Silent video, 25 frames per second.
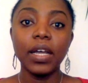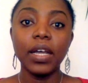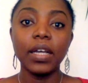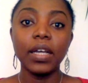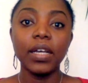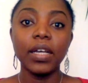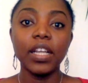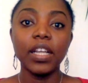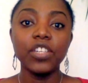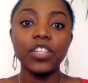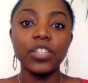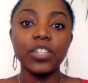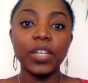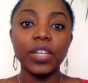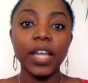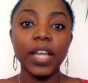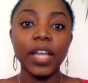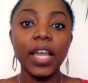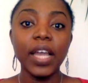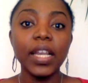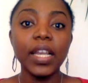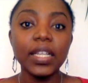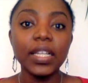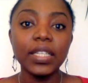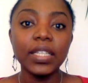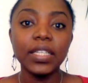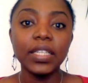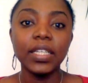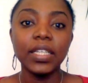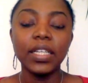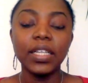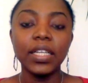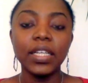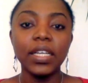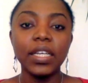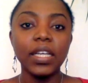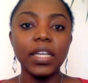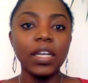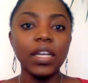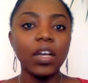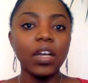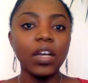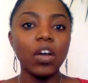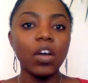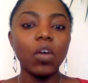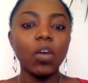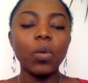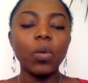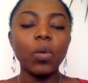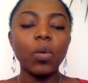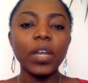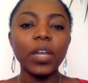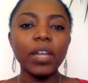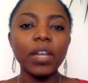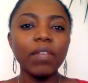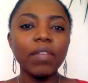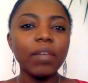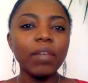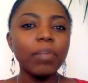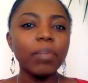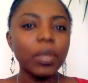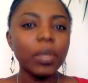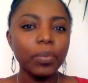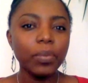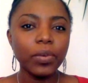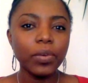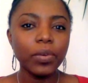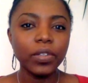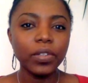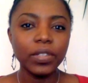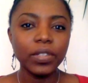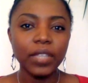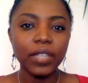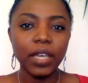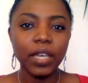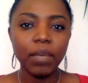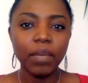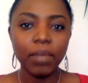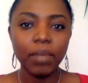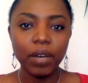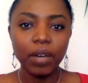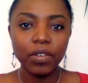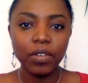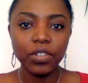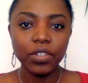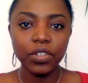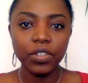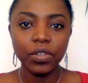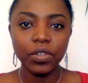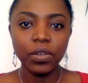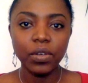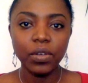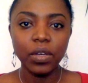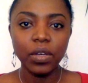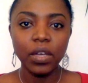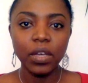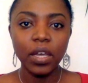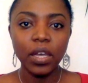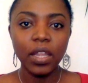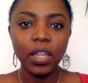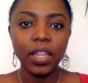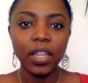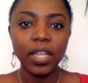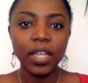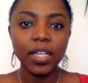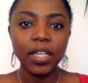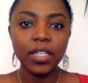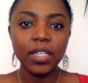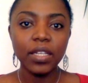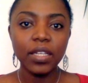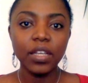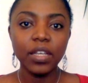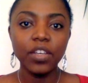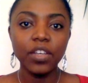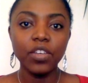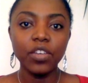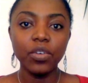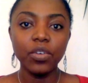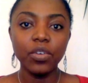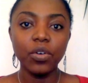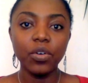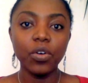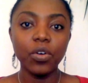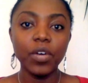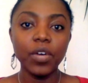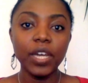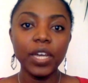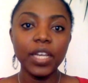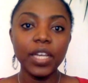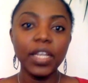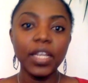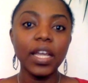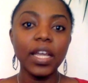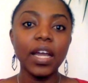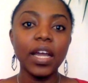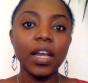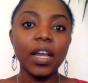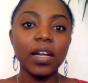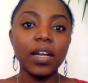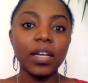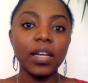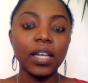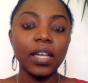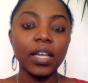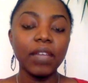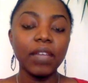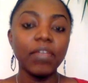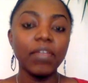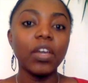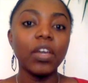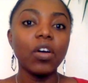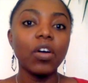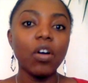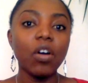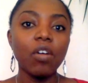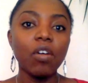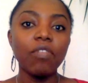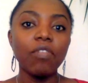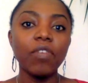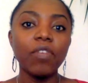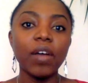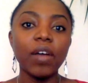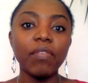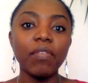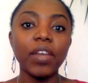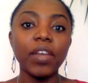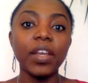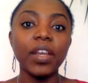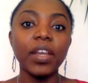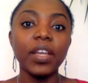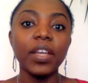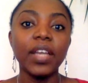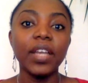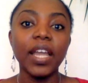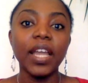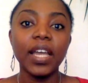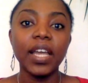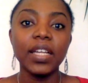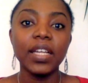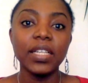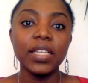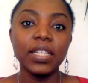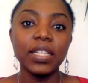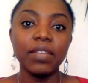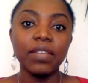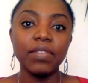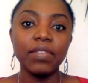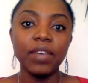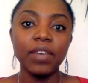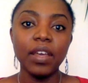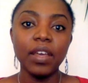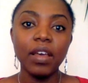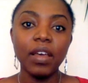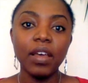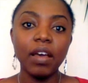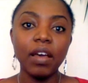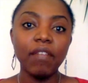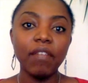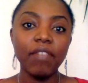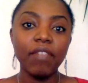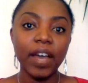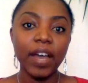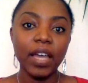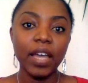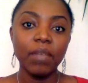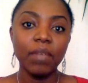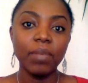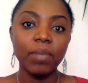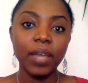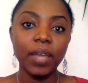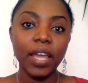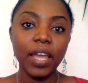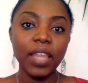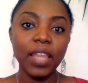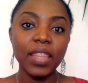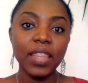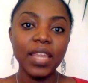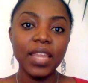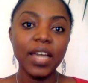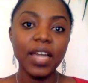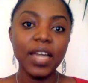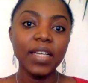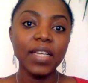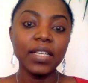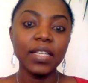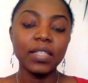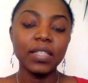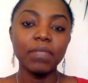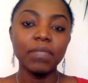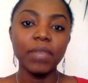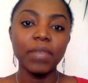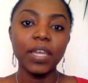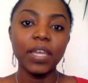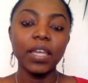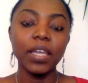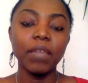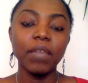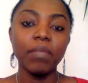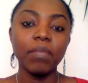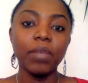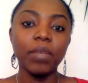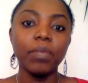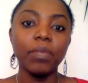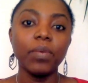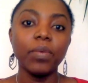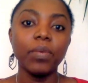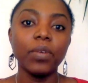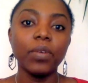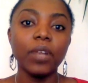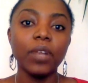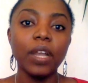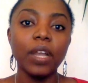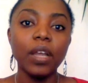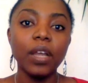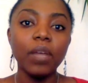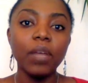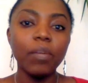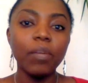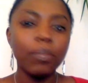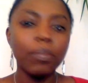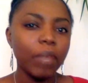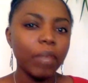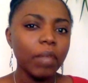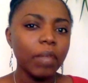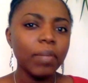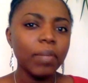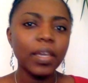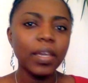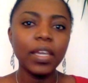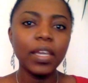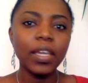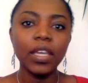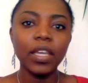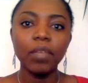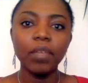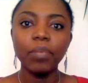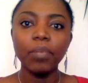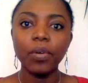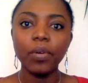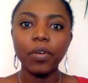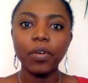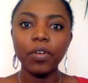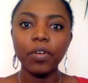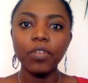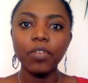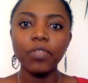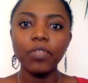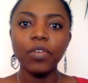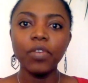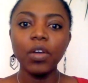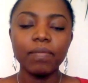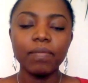nationality or whatever people say about you, that you already are giving off a very negative vibe, and that is making people maybe keep off.